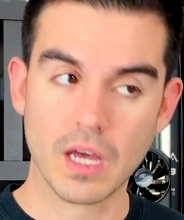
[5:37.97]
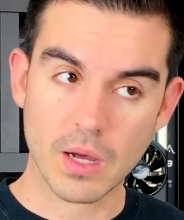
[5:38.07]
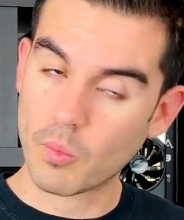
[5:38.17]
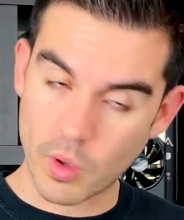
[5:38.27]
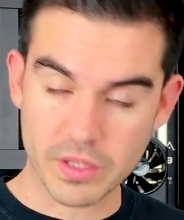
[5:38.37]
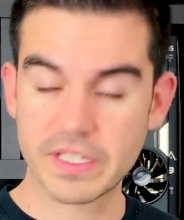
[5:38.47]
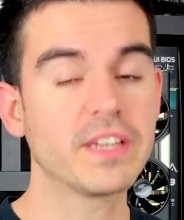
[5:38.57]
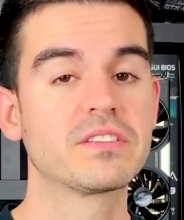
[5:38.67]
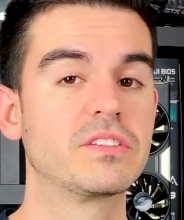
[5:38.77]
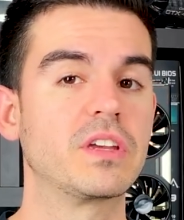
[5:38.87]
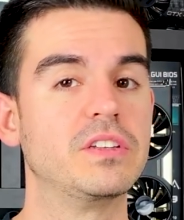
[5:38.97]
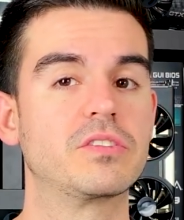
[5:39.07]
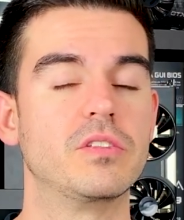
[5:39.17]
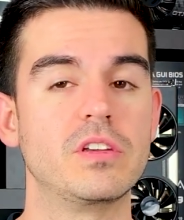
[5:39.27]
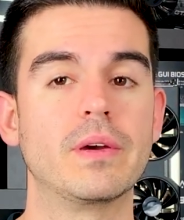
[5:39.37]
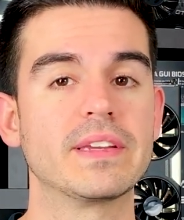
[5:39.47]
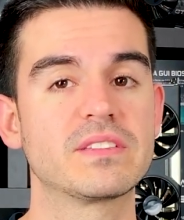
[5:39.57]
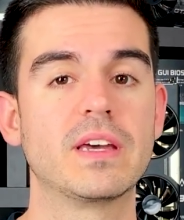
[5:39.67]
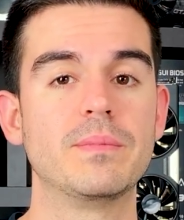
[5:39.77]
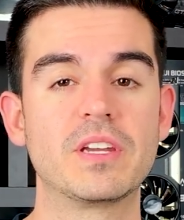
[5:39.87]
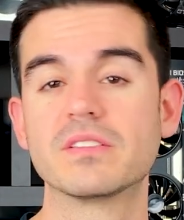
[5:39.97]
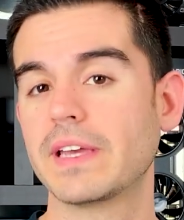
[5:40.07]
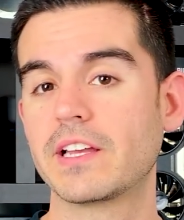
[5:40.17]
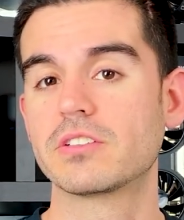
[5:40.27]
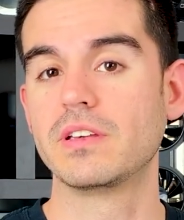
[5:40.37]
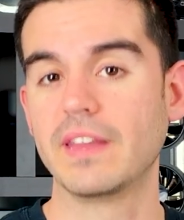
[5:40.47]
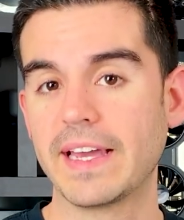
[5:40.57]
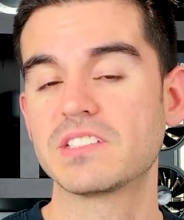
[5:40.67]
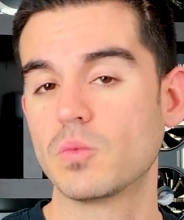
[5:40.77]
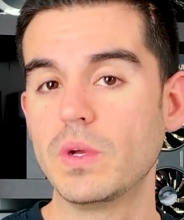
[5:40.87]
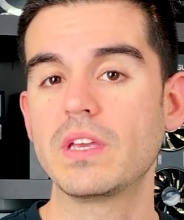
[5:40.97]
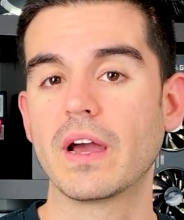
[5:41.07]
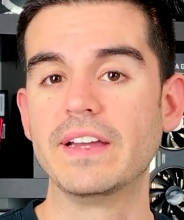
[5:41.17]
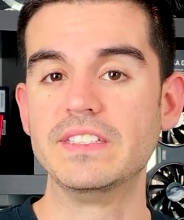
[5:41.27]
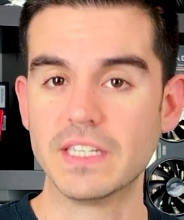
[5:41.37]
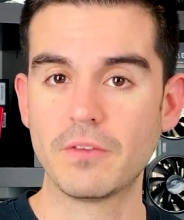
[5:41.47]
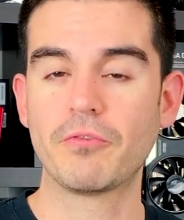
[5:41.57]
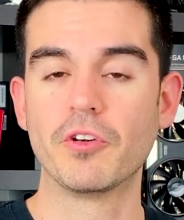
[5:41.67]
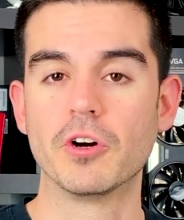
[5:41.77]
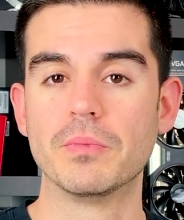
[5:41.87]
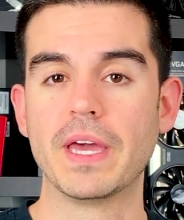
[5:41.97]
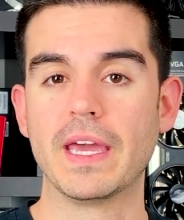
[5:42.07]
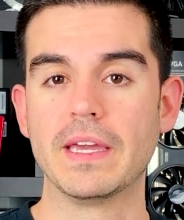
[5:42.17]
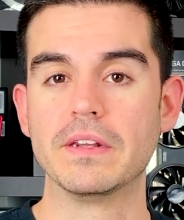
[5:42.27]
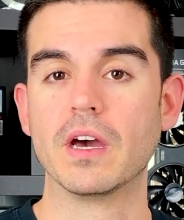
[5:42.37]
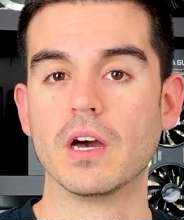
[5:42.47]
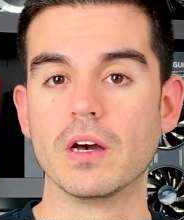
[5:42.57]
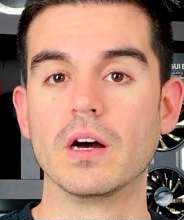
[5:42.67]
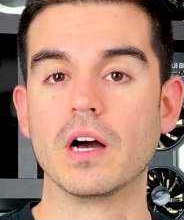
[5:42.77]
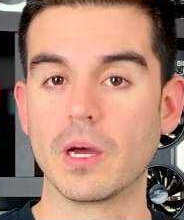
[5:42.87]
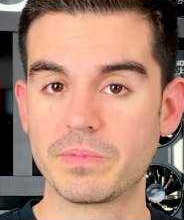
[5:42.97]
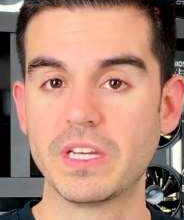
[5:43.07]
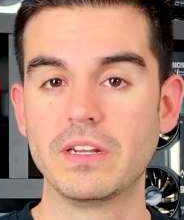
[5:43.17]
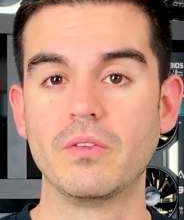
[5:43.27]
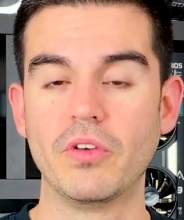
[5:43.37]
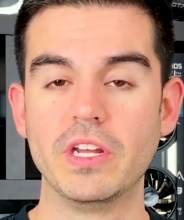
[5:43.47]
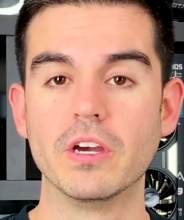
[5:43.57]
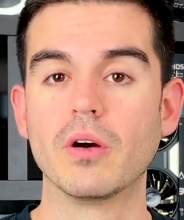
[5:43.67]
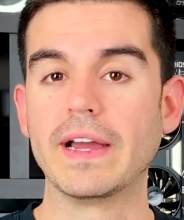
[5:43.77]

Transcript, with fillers: Um, well, yes, it's, it's good that you asked that because actually last week I did film an uh, updated video.